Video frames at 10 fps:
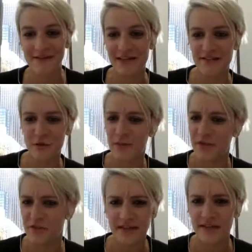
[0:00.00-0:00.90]
It makes so
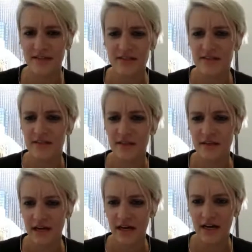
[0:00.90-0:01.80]
much sense
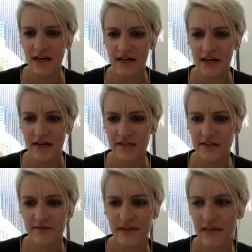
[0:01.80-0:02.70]

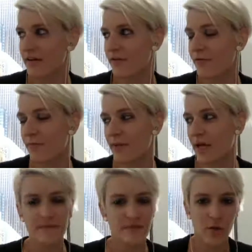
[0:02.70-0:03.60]
that you've
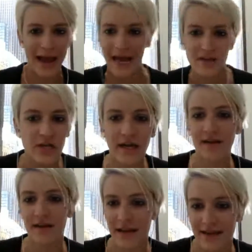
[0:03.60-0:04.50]
become so
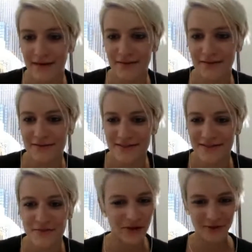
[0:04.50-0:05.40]
agile and
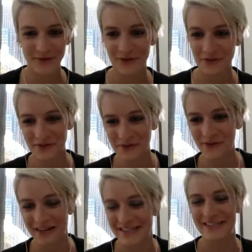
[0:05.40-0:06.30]
structures
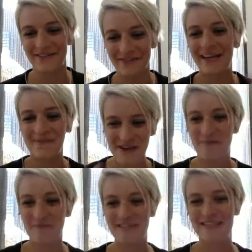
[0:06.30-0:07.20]
oriented, right?
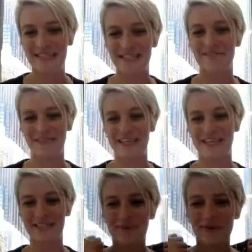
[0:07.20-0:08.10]
Coming up with systems
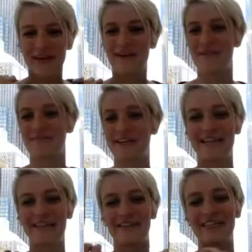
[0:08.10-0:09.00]
that support everybody.
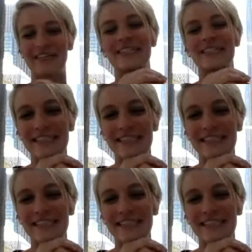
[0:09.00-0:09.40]
I love it.